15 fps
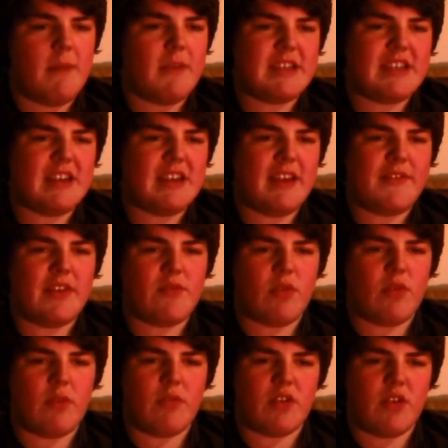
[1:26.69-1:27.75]
My son left his
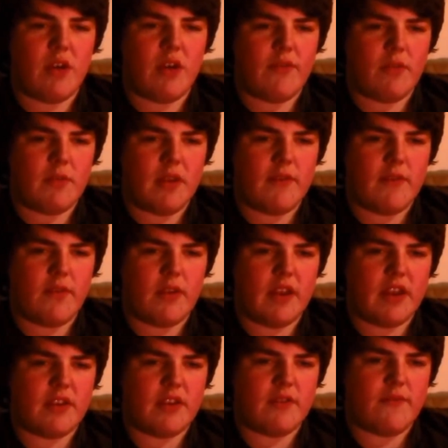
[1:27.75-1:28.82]
room one night from
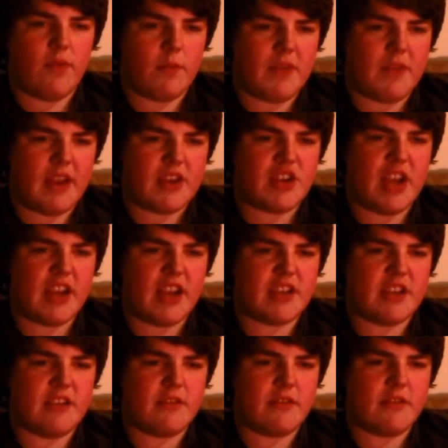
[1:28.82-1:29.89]
the
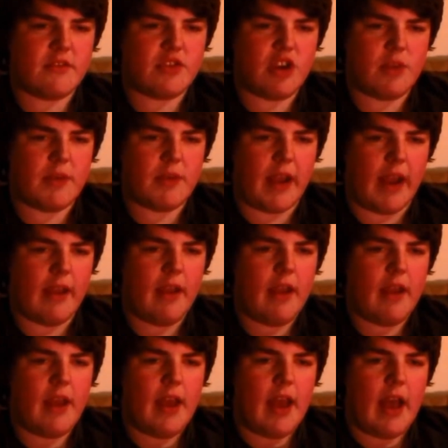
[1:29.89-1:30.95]
enchanted chirping
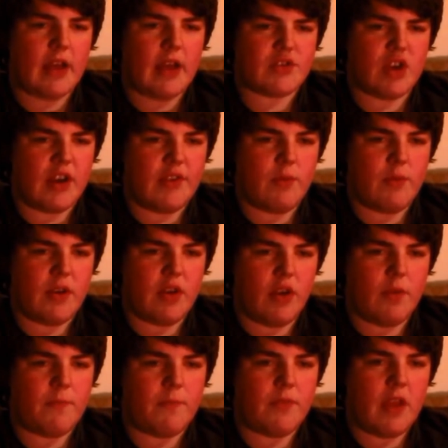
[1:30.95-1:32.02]
outside his
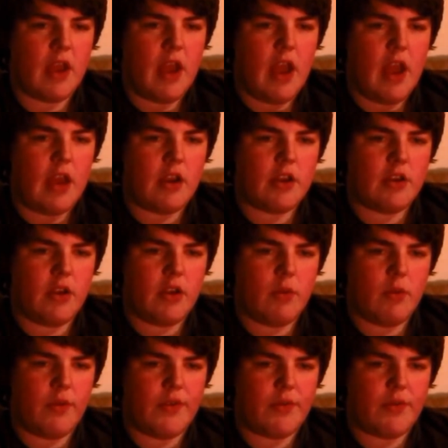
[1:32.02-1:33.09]
window, and I knew
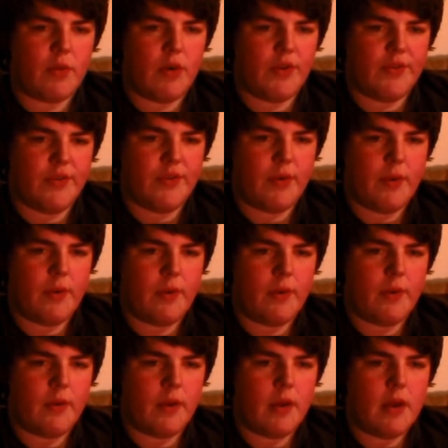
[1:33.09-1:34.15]
what this was,
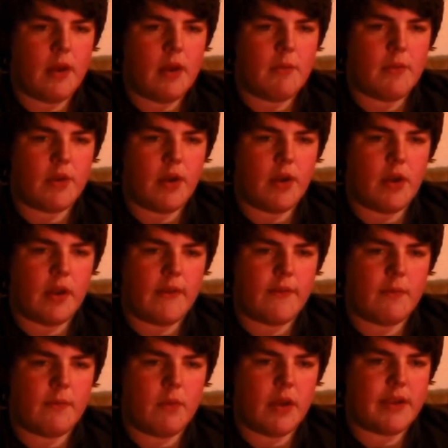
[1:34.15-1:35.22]
but only
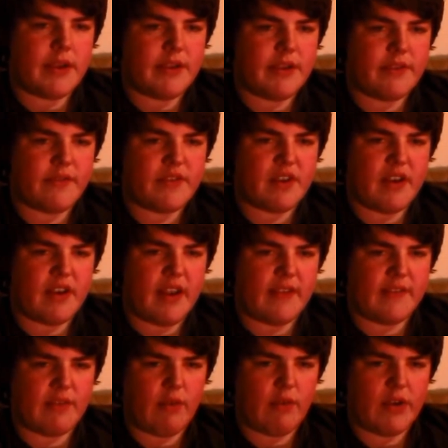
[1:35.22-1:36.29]
from my years of
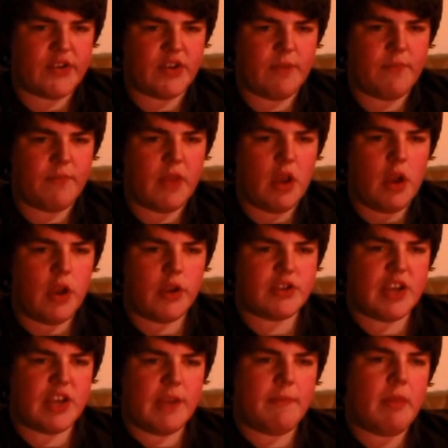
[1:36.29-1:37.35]
studying this creature.
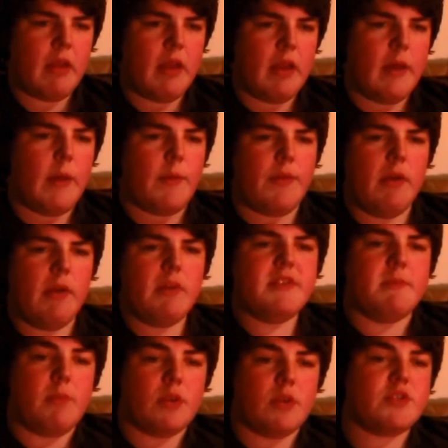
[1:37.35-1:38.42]
You see, there
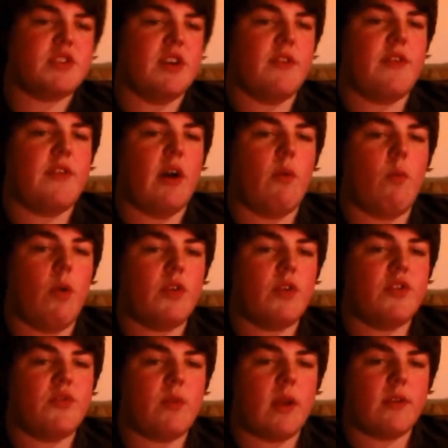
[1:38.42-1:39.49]
is a monster that
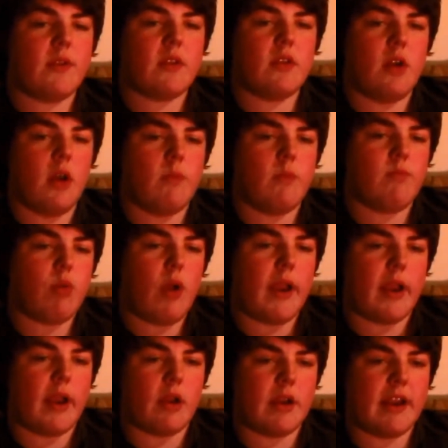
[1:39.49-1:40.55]
wanders around the globe
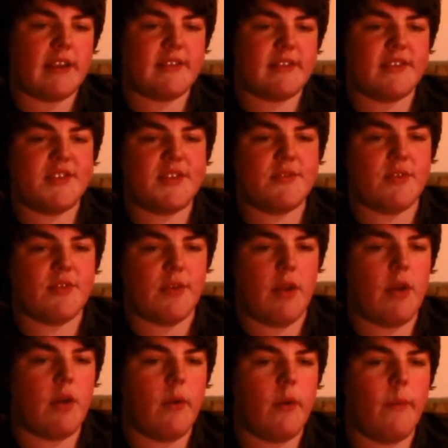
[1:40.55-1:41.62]
preying on innocent children,
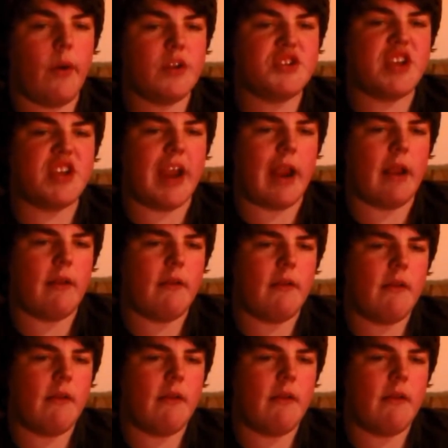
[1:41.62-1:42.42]
watching,